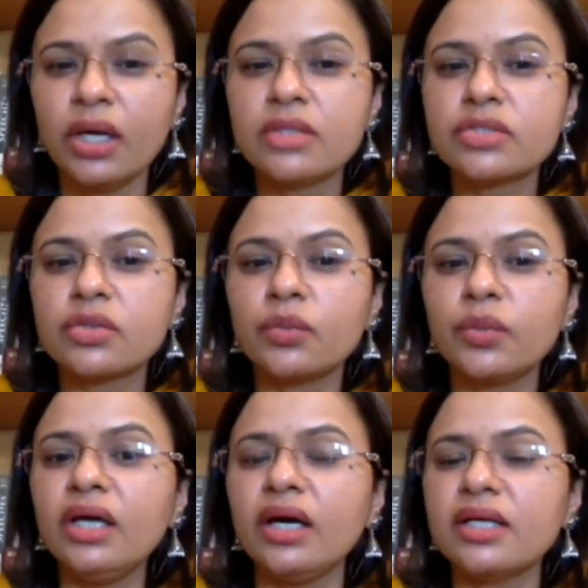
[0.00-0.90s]
So
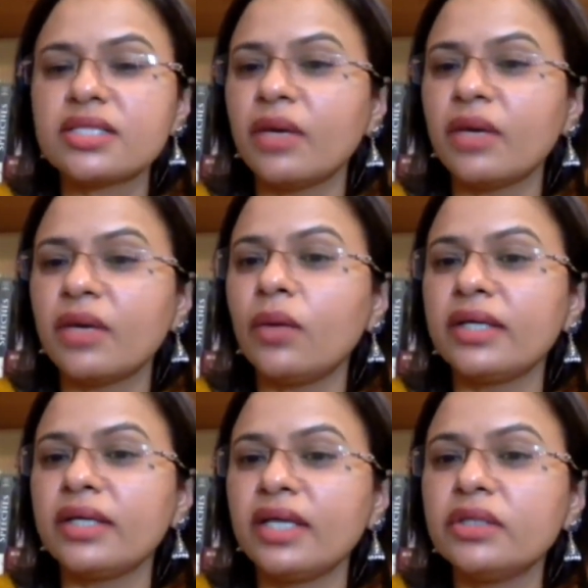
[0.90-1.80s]
we are somehow
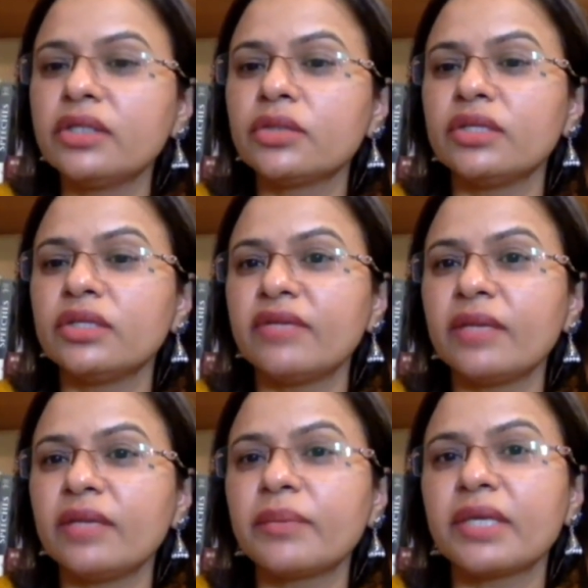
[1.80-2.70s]
unable to develop